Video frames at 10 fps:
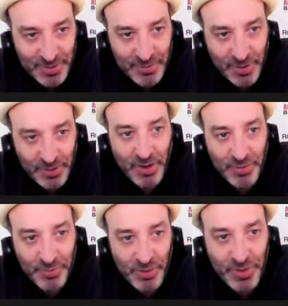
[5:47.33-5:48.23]

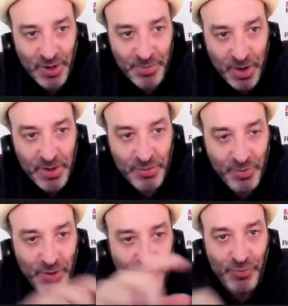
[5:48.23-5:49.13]
Well, yeah,
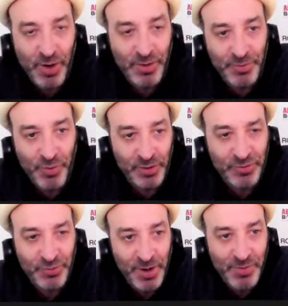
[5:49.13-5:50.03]
well,
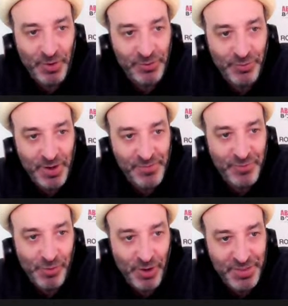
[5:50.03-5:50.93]
120,
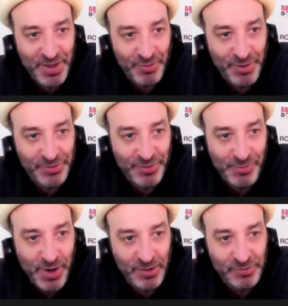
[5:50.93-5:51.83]
124, I think were the two
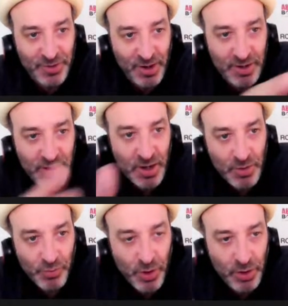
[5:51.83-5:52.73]
weights they
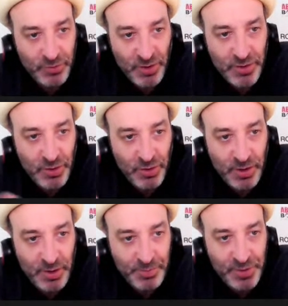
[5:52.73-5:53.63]
were. So you're going
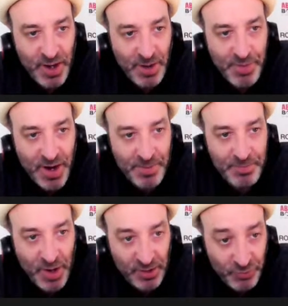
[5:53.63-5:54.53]
to campaign
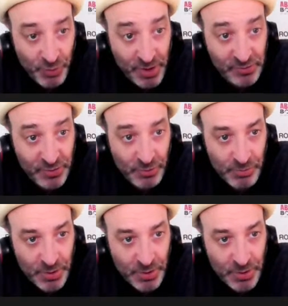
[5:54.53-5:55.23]
at 22?